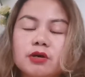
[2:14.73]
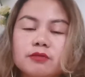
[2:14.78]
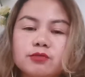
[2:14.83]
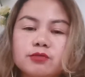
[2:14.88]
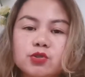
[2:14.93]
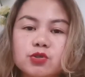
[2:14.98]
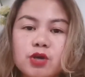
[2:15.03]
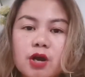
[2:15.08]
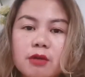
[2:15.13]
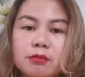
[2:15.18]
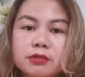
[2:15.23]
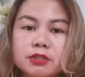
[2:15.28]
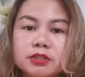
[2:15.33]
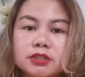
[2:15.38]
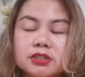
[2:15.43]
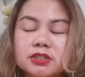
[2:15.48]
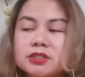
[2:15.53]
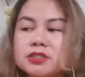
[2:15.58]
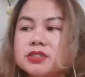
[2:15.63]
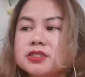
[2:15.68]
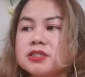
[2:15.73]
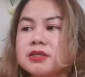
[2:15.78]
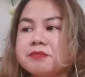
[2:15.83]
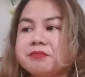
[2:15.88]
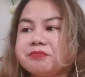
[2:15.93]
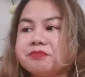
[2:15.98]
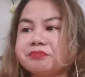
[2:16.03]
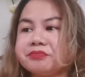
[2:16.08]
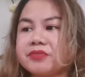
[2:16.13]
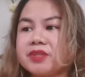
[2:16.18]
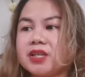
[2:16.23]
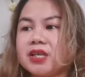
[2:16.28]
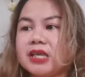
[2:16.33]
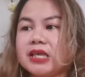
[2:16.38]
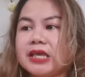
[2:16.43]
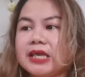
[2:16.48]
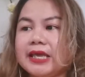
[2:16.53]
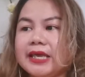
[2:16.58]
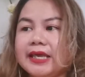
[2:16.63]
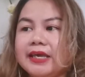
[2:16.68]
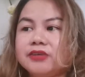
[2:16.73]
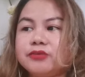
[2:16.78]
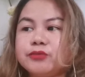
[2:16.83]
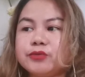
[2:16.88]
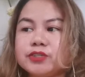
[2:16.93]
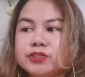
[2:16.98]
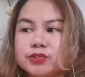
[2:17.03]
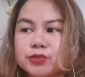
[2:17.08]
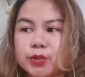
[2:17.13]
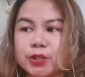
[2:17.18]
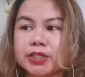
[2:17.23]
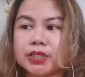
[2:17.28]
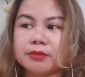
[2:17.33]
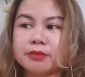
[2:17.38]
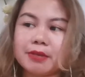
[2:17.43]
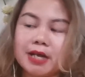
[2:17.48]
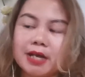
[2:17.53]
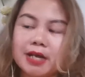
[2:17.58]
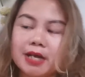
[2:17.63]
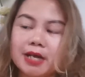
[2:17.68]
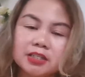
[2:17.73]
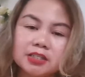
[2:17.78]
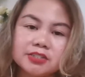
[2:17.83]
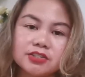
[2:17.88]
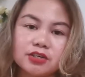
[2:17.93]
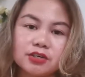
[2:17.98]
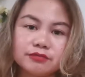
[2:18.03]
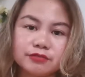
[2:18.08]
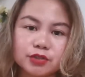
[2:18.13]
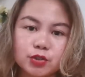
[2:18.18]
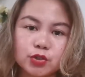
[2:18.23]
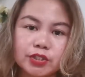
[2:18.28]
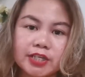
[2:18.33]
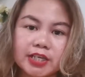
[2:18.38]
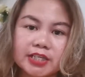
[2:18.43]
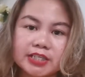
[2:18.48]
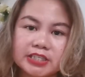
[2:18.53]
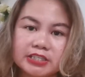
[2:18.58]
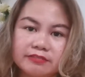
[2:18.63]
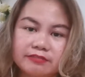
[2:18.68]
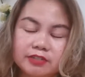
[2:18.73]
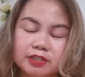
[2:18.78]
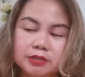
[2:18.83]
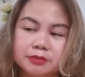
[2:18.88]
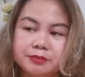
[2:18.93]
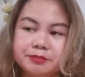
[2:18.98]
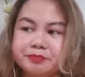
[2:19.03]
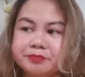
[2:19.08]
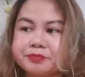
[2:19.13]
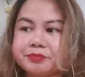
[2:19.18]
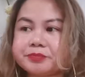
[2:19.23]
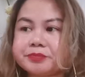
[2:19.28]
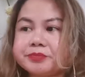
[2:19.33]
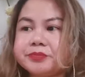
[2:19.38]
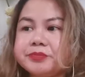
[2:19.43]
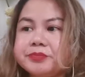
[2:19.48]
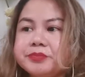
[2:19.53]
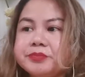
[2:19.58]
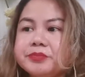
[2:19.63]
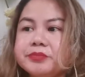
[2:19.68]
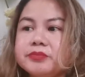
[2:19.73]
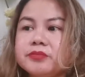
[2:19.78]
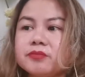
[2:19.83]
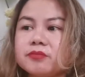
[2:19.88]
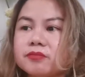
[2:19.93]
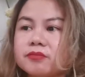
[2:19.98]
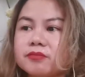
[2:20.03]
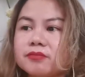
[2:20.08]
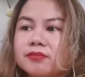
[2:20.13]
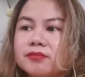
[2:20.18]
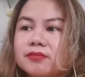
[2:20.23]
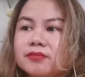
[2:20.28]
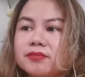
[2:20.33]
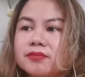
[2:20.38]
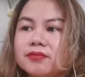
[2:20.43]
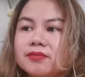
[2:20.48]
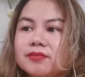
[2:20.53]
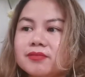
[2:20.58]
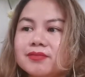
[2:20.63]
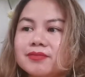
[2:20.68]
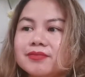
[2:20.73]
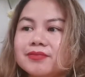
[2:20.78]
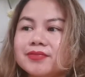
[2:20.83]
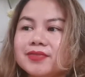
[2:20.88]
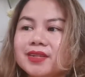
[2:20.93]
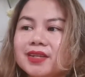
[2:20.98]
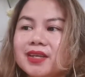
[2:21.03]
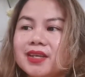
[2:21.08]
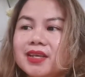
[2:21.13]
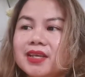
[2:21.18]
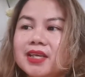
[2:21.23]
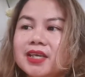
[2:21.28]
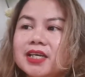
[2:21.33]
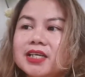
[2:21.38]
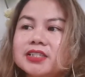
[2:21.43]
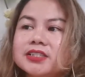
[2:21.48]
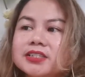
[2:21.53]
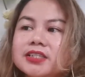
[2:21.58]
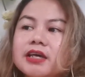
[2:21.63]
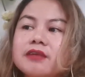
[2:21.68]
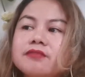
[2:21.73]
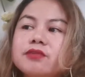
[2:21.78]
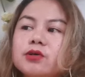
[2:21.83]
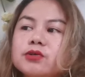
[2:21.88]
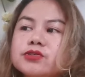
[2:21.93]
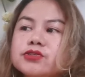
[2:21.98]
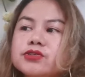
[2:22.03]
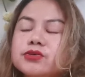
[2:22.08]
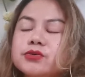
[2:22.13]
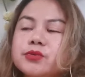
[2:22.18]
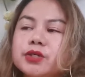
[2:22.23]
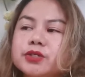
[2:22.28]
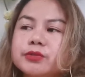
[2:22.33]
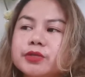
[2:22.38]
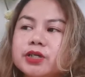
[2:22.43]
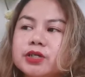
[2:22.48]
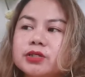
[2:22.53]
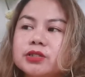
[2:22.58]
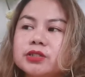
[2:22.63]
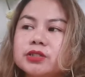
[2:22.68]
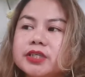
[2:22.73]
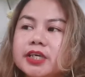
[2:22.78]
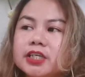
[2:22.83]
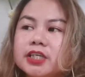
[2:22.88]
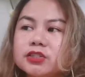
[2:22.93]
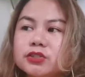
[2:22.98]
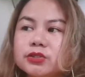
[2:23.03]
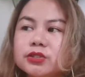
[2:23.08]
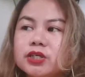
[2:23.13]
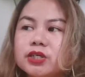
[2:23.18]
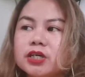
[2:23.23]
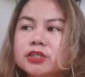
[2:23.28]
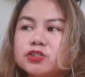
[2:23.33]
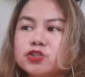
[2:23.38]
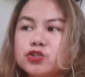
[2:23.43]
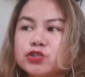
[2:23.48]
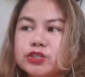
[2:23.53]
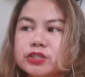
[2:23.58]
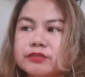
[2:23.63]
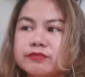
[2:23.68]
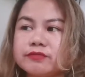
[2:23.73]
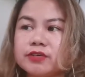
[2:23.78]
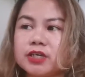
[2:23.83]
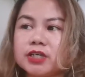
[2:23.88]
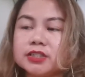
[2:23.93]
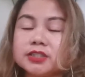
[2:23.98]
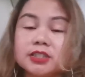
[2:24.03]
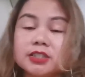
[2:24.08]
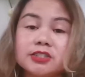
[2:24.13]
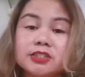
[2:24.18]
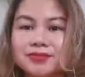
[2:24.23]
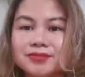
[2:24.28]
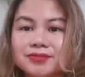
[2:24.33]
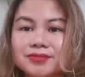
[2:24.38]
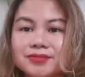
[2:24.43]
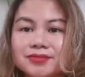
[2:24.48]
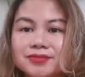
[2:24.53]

to return to the earth in times of troubles and restore the balance of good and evil. They have also what we call Hindu god Shiva, the destroyer,